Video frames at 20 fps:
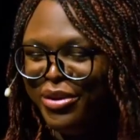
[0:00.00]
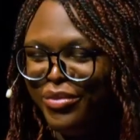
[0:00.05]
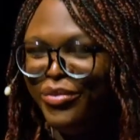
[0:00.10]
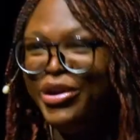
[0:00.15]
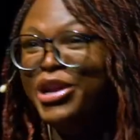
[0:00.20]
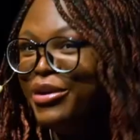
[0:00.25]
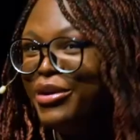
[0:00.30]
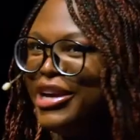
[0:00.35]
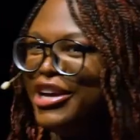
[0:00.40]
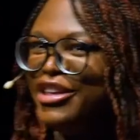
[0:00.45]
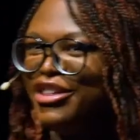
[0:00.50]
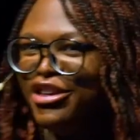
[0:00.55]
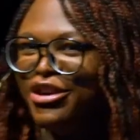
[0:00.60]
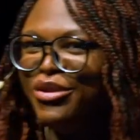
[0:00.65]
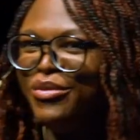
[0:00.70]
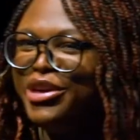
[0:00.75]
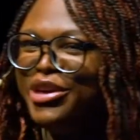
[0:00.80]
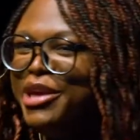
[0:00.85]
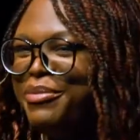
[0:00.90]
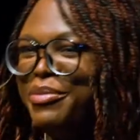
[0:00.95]
We don't need
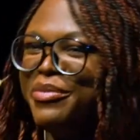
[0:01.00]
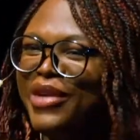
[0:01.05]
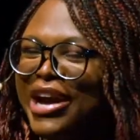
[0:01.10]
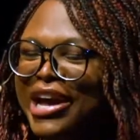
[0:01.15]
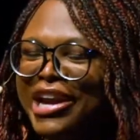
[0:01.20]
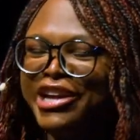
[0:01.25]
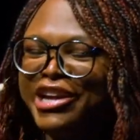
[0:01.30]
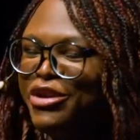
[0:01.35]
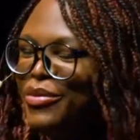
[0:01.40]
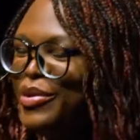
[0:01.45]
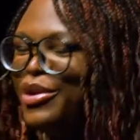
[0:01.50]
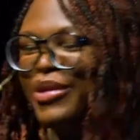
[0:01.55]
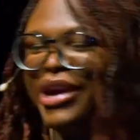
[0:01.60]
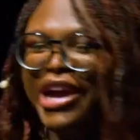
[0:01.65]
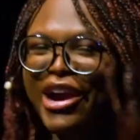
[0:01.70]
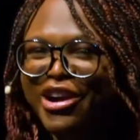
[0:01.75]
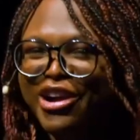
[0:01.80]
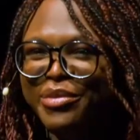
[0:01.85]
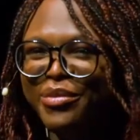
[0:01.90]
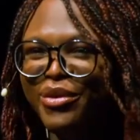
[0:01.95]
you, we keep inviting you, we don't
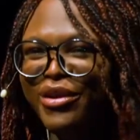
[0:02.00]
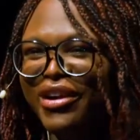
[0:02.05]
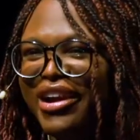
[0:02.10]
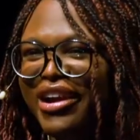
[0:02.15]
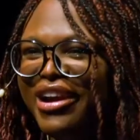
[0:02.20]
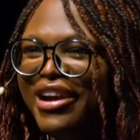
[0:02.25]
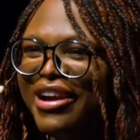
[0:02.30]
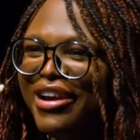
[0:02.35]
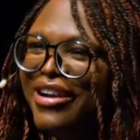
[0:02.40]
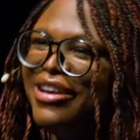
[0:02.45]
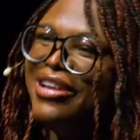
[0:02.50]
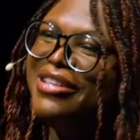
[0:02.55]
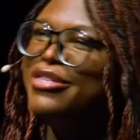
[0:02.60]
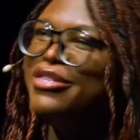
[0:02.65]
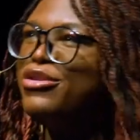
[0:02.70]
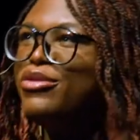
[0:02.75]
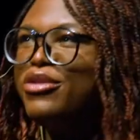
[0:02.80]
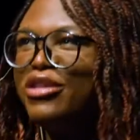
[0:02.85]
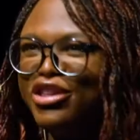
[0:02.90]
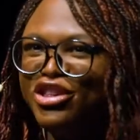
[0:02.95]
care anymore. It's
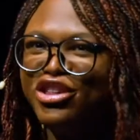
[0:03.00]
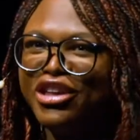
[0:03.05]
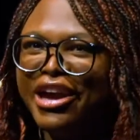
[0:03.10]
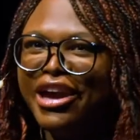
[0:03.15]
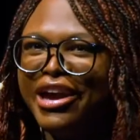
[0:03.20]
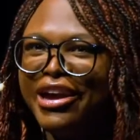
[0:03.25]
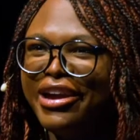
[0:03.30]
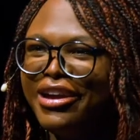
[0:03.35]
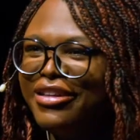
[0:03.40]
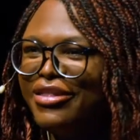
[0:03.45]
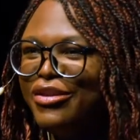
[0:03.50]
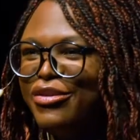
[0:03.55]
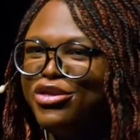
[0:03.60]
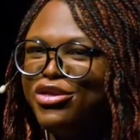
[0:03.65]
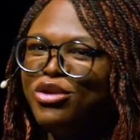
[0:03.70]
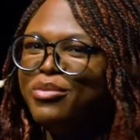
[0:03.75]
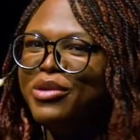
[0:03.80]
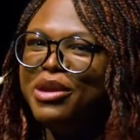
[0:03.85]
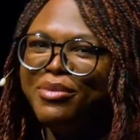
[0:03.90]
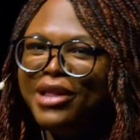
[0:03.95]
too cliche. There's
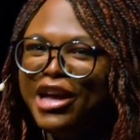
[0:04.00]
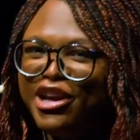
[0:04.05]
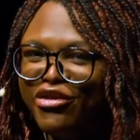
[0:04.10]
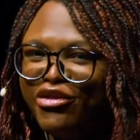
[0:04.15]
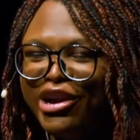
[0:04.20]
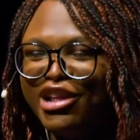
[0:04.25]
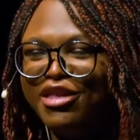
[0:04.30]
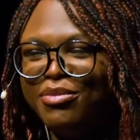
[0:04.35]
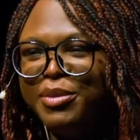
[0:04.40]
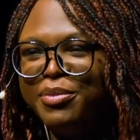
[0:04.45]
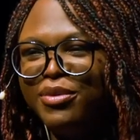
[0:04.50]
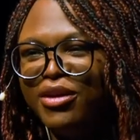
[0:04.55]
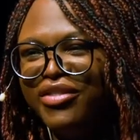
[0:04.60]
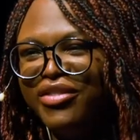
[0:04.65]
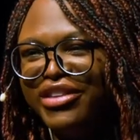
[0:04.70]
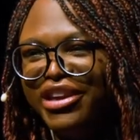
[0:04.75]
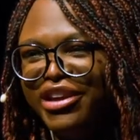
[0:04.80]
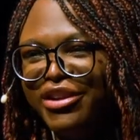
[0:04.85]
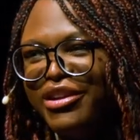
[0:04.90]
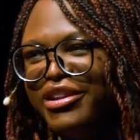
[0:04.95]
too many black trans people on
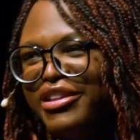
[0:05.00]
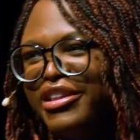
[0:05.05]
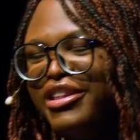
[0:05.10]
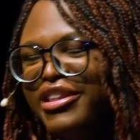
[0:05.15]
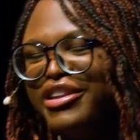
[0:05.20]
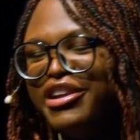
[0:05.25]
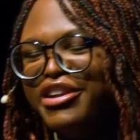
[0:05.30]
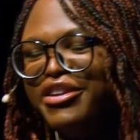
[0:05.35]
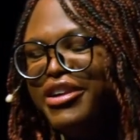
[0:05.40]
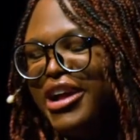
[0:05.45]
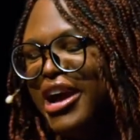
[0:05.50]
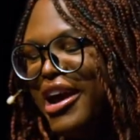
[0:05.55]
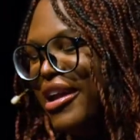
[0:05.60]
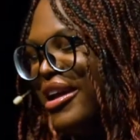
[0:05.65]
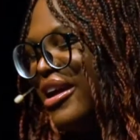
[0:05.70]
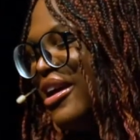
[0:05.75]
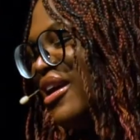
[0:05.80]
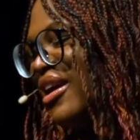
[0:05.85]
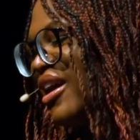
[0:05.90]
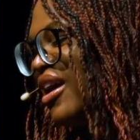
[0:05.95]
the internet.
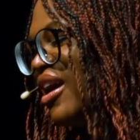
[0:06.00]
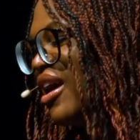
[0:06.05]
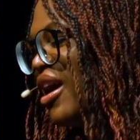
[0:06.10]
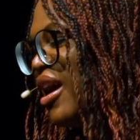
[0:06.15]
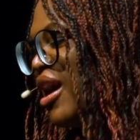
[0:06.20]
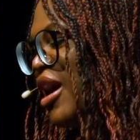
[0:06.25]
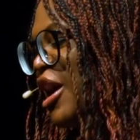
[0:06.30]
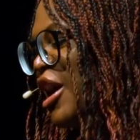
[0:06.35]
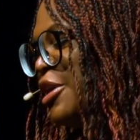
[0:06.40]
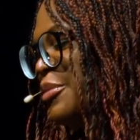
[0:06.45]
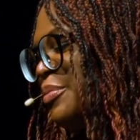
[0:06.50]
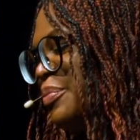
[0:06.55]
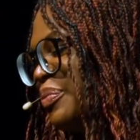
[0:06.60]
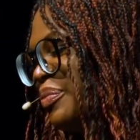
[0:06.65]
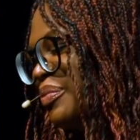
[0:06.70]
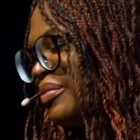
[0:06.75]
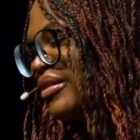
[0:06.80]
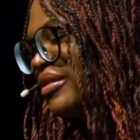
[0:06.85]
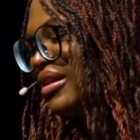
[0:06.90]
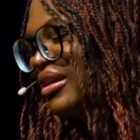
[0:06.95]

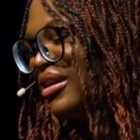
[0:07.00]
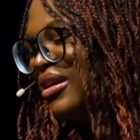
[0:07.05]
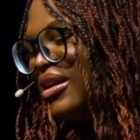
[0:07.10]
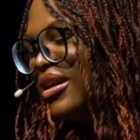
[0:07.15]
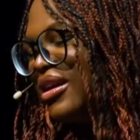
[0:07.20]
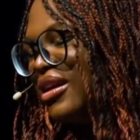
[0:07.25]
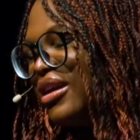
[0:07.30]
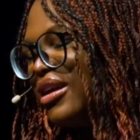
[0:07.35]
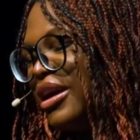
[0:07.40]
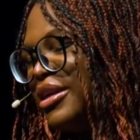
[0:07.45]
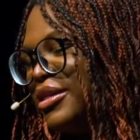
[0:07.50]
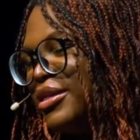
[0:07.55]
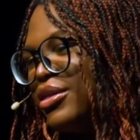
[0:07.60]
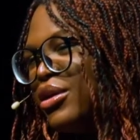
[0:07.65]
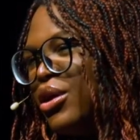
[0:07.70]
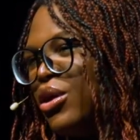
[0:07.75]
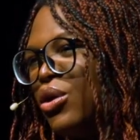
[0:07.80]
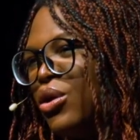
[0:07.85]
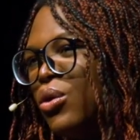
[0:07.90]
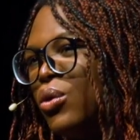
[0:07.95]
And
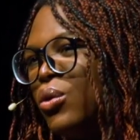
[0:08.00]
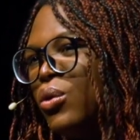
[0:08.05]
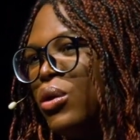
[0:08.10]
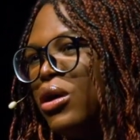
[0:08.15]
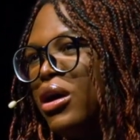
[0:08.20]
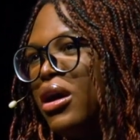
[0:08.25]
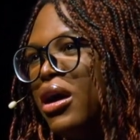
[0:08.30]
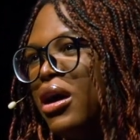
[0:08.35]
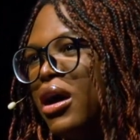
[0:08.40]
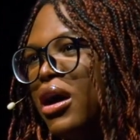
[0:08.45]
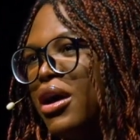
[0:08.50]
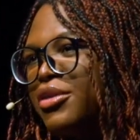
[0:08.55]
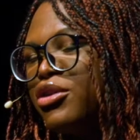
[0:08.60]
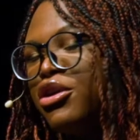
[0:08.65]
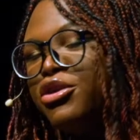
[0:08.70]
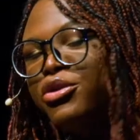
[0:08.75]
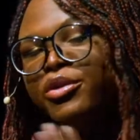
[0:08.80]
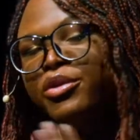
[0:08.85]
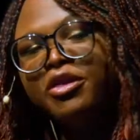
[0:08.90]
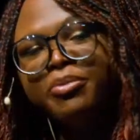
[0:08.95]
so,
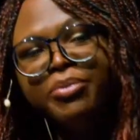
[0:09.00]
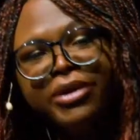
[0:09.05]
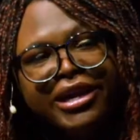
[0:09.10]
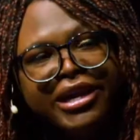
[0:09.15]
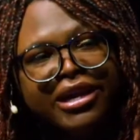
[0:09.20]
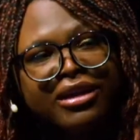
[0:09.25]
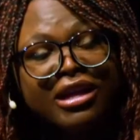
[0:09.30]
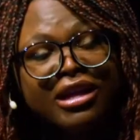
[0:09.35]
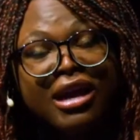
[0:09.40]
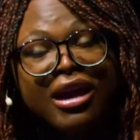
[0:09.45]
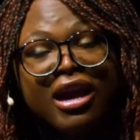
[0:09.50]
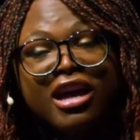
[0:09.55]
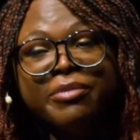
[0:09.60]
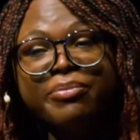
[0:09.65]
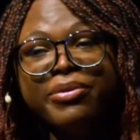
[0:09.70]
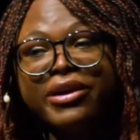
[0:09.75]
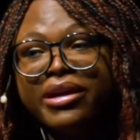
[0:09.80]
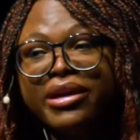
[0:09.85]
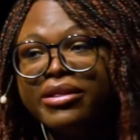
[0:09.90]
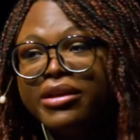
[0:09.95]
started doing speaking, and that kind of
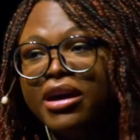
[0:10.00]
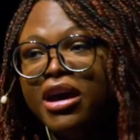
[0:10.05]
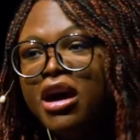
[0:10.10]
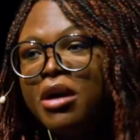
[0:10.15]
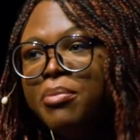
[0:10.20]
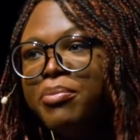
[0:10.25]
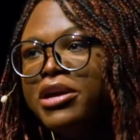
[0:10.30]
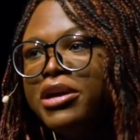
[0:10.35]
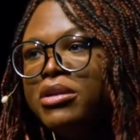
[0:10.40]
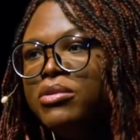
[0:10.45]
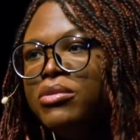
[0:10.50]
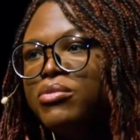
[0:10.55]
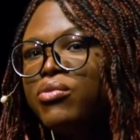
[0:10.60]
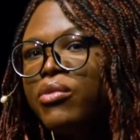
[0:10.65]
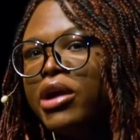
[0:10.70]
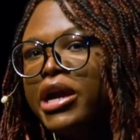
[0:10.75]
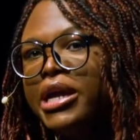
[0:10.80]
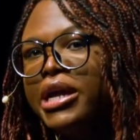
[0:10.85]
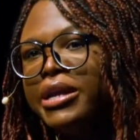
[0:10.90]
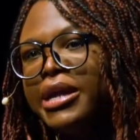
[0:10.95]
picked up. And
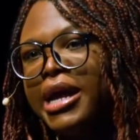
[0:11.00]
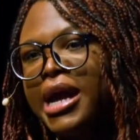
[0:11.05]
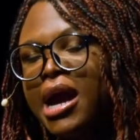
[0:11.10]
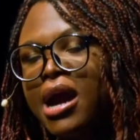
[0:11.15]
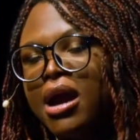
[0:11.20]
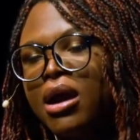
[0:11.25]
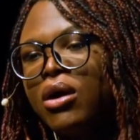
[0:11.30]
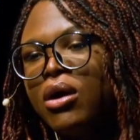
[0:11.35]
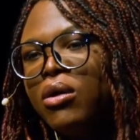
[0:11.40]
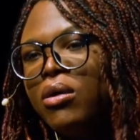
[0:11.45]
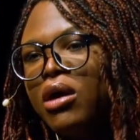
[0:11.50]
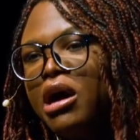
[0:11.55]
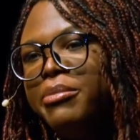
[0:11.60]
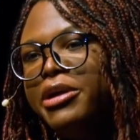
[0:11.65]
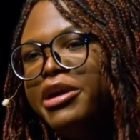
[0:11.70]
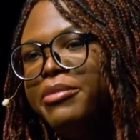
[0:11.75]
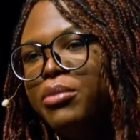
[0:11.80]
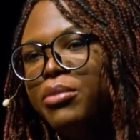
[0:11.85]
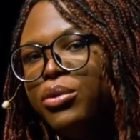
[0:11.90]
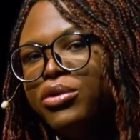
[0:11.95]
right now, I
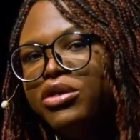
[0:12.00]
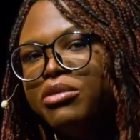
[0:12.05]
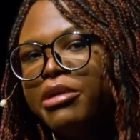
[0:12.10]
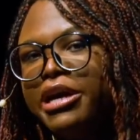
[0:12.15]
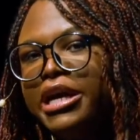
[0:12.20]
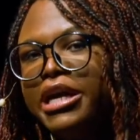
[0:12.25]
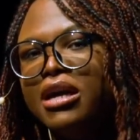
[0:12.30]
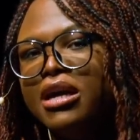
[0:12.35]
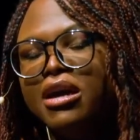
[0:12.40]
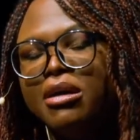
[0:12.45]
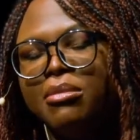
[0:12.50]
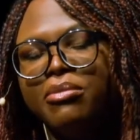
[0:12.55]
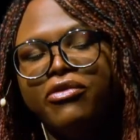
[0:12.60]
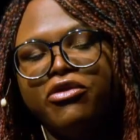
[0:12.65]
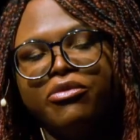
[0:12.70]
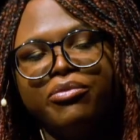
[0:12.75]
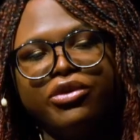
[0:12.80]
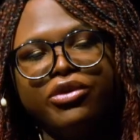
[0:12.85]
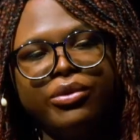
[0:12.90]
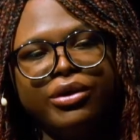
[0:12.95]
make most of my income
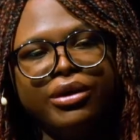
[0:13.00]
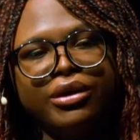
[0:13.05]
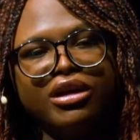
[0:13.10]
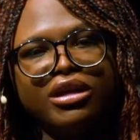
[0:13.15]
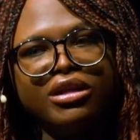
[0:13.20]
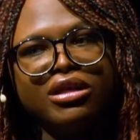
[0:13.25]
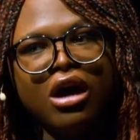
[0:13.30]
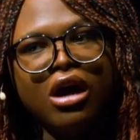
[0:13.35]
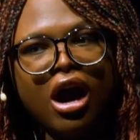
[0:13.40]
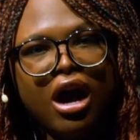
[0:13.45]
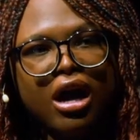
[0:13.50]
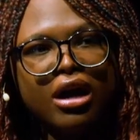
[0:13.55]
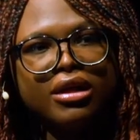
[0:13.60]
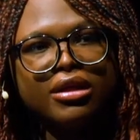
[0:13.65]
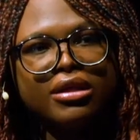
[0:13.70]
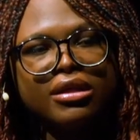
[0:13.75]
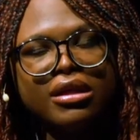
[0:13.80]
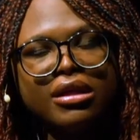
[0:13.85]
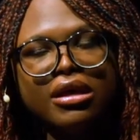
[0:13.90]
from doing talks.